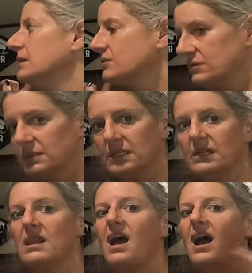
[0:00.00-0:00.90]
So
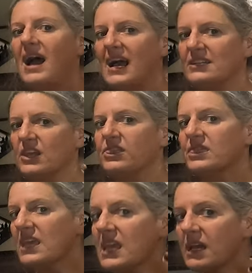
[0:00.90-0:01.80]
then I had to
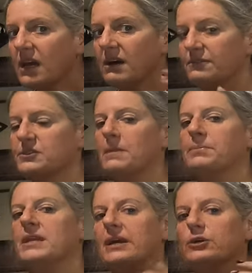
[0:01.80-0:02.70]
think of
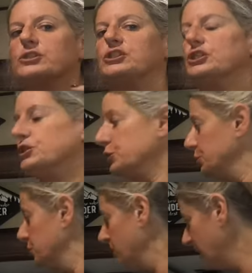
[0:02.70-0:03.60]
something else to do